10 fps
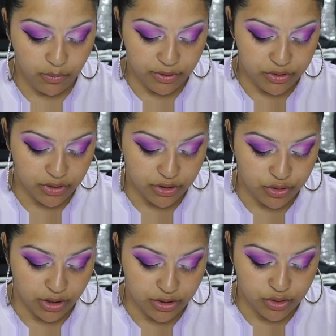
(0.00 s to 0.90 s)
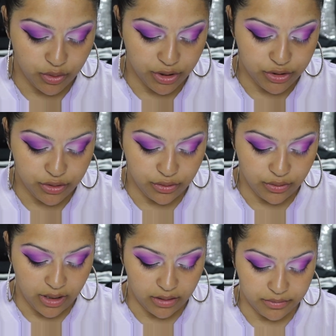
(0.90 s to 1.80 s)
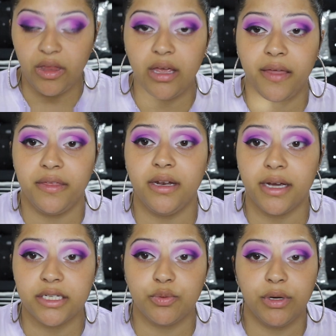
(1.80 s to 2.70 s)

I went to the drugstore to get the next